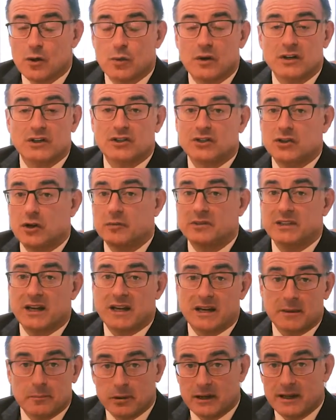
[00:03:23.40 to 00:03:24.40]
which stops
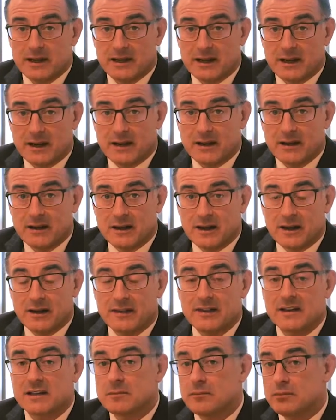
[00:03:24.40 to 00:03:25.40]
any bleeding,
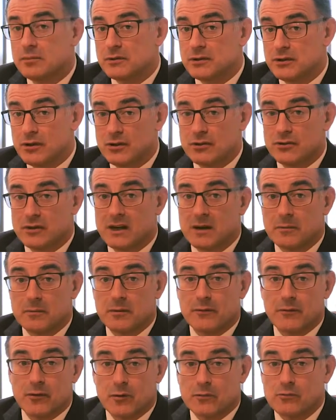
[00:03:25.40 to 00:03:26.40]
and this surgery can
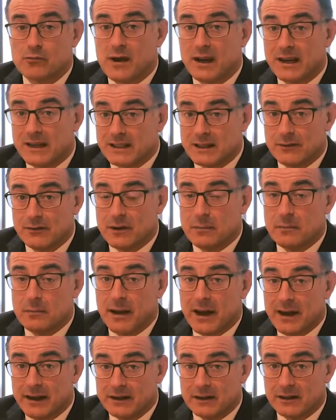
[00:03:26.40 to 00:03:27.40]
perform relatively
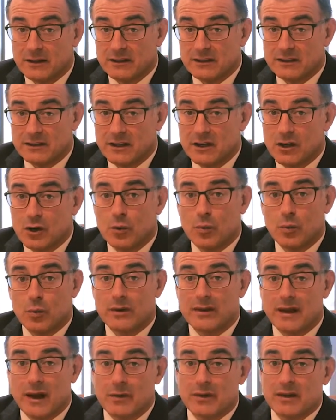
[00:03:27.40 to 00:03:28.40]
painless
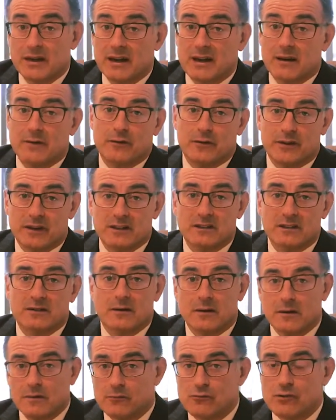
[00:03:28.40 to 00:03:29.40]
without the need for this
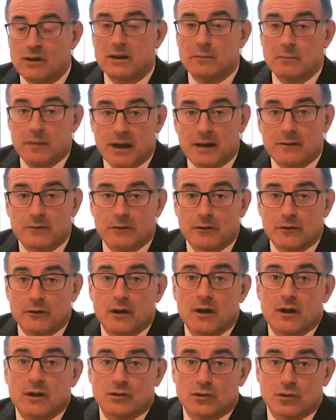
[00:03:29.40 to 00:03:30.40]
really painful
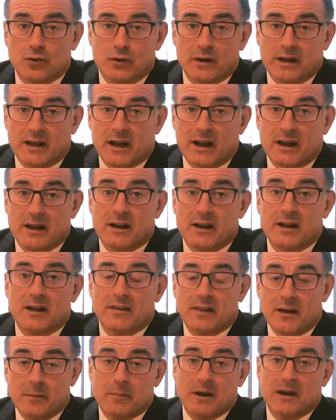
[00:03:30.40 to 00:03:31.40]
tourniquet
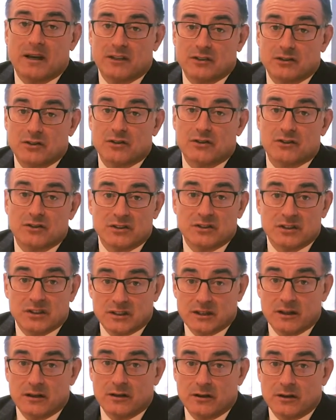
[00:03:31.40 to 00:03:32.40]
that many surgeons
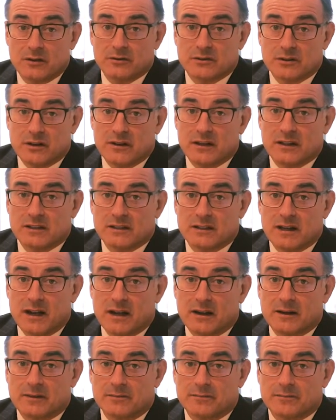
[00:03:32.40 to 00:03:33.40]
still use to this day.